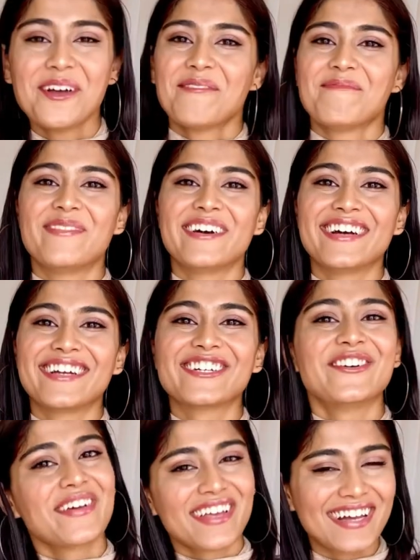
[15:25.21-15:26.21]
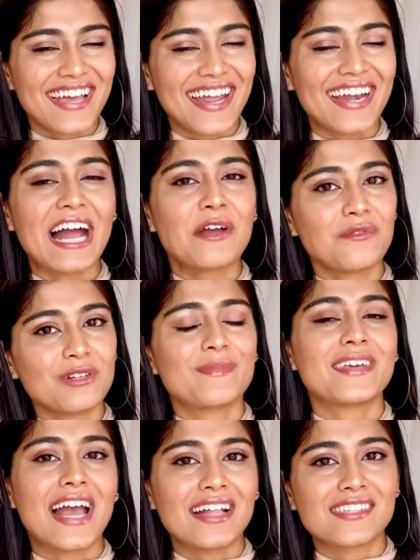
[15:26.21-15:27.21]
But going ahead, I will
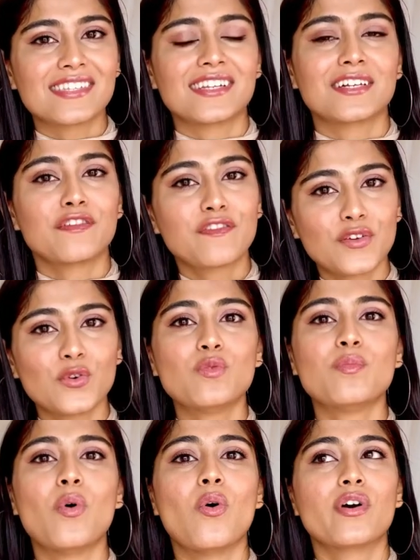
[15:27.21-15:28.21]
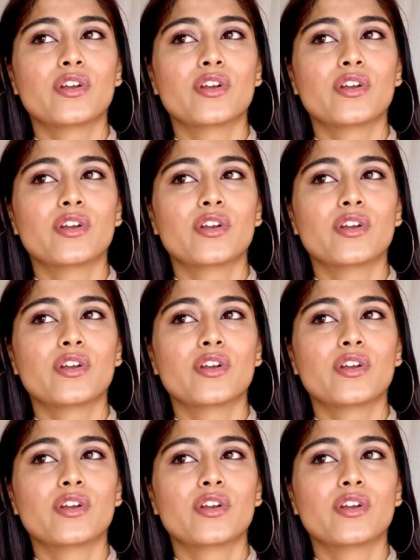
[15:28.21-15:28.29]
be answering a few more